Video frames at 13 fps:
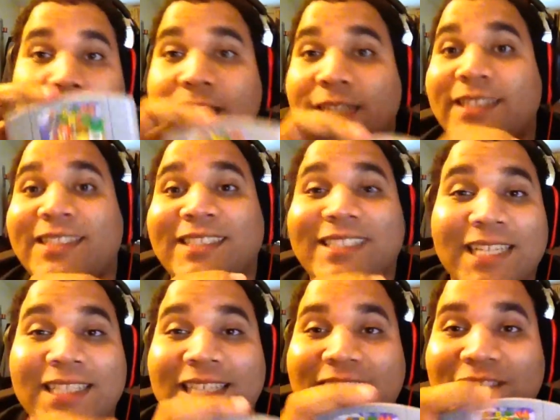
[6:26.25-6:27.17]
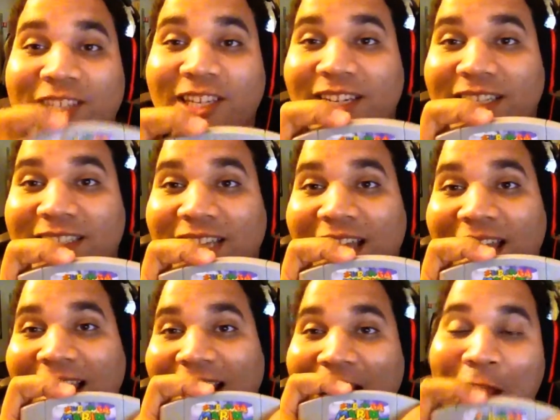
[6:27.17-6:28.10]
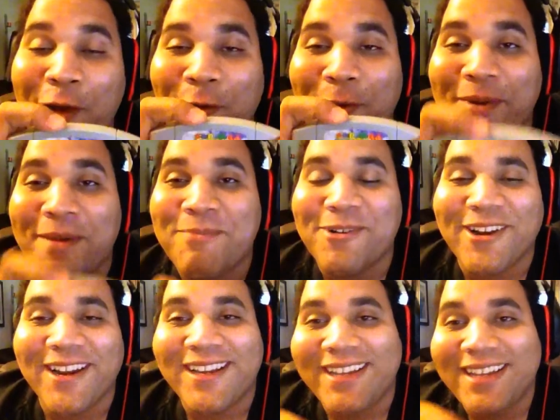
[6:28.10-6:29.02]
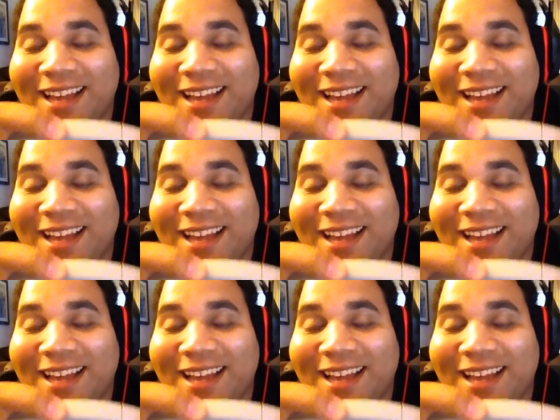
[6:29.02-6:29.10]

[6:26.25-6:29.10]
and it's just as good as I remember it.